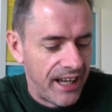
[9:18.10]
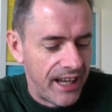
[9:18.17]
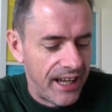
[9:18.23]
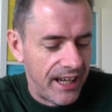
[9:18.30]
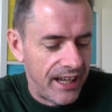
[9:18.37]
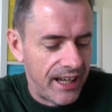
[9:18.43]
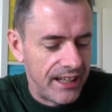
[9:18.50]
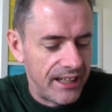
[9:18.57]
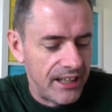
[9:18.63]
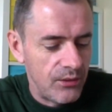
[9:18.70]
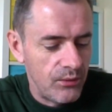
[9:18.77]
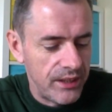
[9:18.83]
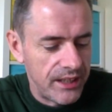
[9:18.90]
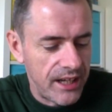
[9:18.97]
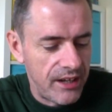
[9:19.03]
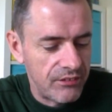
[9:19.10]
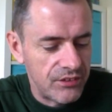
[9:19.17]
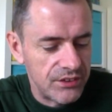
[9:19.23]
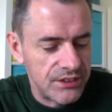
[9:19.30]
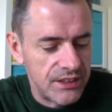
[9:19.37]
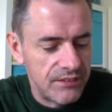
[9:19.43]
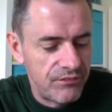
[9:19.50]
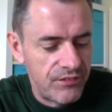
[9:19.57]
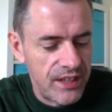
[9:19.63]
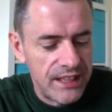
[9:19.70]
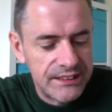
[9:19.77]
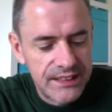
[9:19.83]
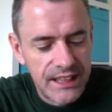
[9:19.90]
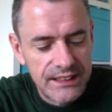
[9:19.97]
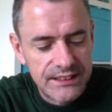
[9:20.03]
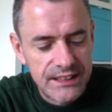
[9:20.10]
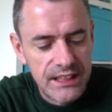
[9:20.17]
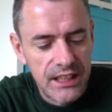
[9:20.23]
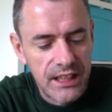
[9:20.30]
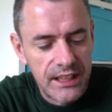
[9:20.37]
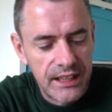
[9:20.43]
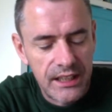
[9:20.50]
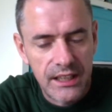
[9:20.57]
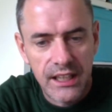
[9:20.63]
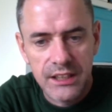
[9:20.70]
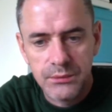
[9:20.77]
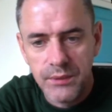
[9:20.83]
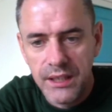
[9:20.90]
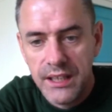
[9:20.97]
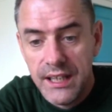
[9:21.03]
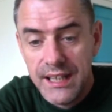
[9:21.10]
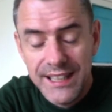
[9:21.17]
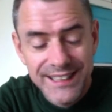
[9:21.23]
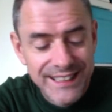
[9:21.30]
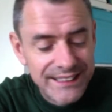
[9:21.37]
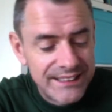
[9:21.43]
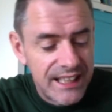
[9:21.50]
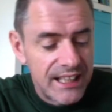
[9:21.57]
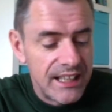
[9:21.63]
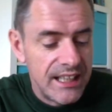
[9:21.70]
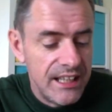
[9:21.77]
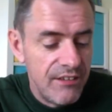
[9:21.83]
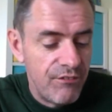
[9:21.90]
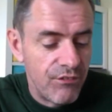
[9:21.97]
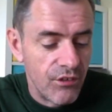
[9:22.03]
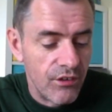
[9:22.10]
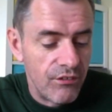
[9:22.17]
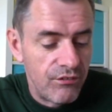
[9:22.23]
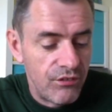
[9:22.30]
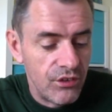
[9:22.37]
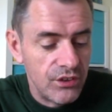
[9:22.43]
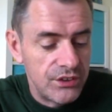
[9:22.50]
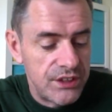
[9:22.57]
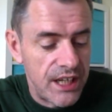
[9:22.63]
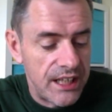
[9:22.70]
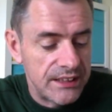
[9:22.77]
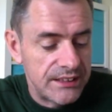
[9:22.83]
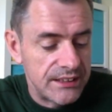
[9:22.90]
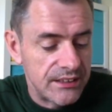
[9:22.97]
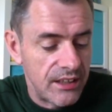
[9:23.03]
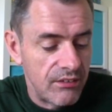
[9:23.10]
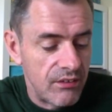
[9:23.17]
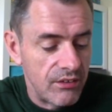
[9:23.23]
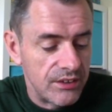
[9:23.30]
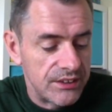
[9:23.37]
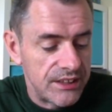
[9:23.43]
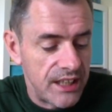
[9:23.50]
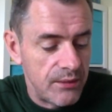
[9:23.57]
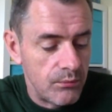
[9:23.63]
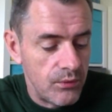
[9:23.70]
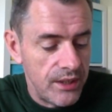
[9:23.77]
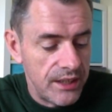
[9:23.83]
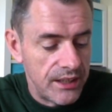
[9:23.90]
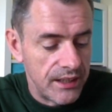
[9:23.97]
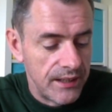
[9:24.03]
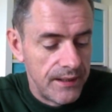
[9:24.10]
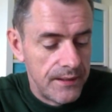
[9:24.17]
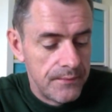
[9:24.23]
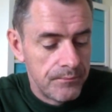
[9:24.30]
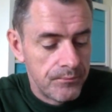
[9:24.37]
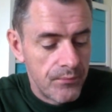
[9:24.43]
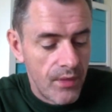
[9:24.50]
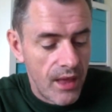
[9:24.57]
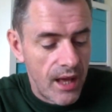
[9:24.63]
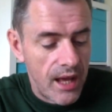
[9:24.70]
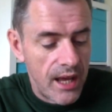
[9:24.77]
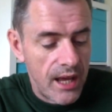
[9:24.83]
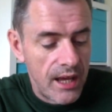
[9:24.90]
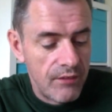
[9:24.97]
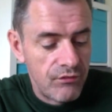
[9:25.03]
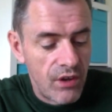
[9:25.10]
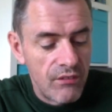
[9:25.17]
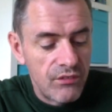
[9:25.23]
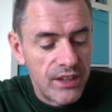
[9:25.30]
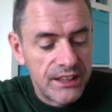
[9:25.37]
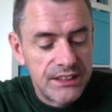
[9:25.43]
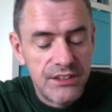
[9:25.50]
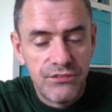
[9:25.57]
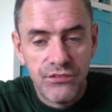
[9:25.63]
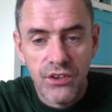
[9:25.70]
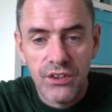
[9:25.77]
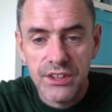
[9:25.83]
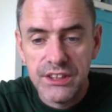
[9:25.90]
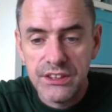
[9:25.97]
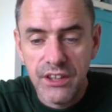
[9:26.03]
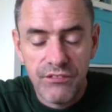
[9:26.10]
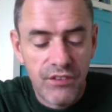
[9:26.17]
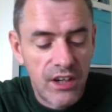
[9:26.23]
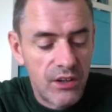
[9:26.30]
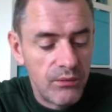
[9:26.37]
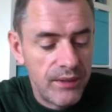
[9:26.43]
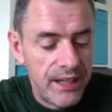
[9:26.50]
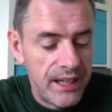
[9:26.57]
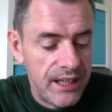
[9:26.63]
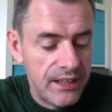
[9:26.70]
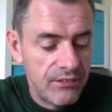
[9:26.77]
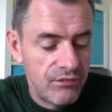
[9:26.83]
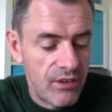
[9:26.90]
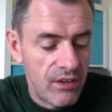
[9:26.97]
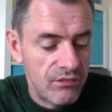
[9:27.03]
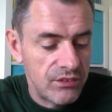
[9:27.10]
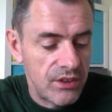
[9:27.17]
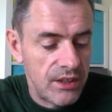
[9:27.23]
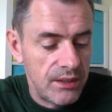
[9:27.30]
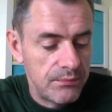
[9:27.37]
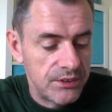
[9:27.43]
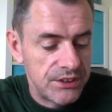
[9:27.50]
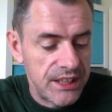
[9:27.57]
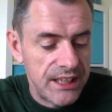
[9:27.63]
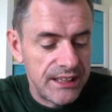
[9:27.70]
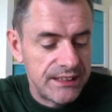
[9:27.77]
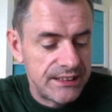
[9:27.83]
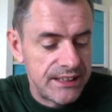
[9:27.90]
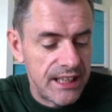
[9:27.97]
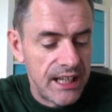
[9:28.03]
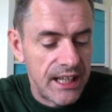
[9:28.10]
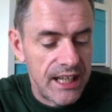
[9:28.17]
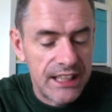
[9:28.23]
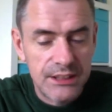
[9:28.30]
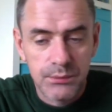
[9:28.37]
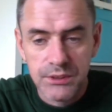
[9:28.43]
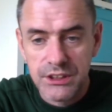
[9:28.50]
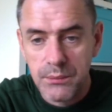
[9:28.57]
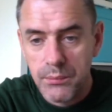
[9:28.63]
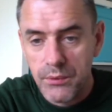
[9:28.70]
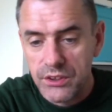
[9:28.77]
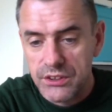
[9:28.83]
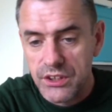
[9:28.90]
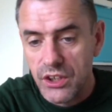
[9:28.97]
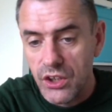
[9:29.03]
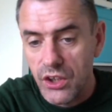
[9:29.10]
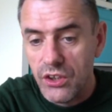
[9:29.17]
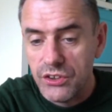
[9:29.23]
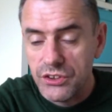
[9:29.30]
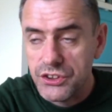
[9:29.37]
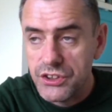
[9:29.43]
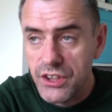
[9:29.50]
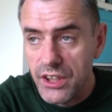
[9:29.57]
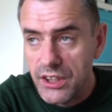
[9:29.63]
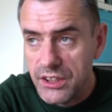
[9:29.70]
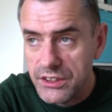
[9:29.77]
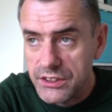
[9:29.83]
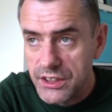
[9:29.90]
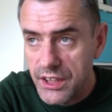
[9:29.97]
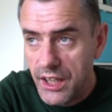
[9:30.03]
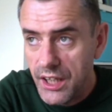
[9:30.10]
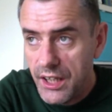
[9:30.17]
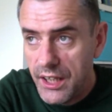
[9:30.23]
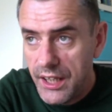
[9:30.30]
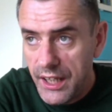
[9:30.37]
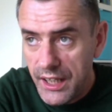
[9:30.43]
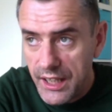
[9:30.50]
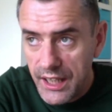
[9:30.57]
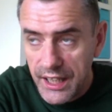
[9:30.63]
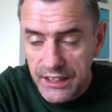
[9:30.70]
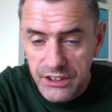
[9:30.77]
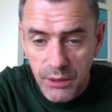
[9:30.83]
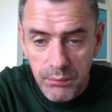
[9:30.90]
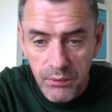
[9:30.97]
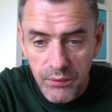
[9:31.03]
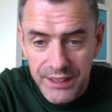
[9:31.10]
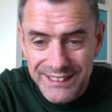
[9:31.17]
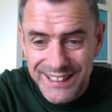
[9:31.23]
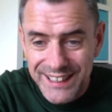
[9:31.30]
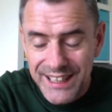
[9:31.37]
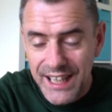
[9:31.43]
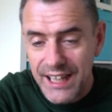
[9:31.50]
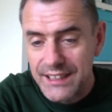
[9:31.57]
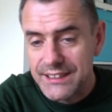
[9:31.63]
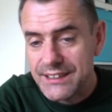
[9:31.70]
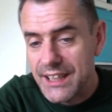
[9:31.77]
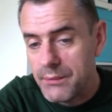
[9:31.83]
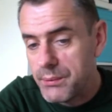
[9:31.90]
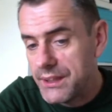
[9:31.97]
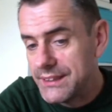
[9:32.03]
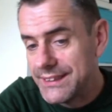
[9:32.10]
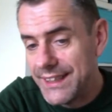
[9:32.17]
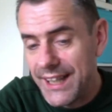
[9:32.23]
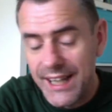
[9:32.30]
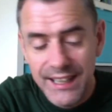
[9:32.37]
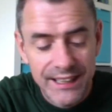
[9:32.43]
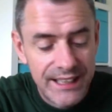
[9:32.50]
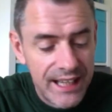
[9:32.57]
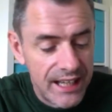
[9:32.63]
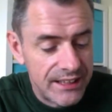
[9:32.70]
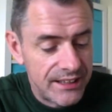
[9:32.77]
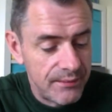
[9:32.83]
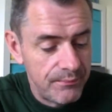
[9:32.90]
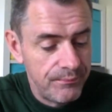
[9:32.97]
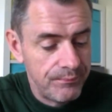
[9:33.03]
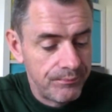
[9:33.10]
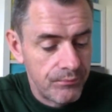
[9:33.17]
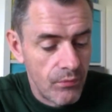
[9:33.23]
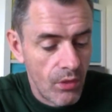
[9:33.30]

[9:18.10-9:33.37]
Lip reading: And then the week after is the Fiesta ST line again as well. Nissan Leaf for a full test is on around the same week. Volvo XC40 is not far away. Mercedes CLS was supposed to launch in Ireland in the next couple of weeks. They cancelled that because they can't get them,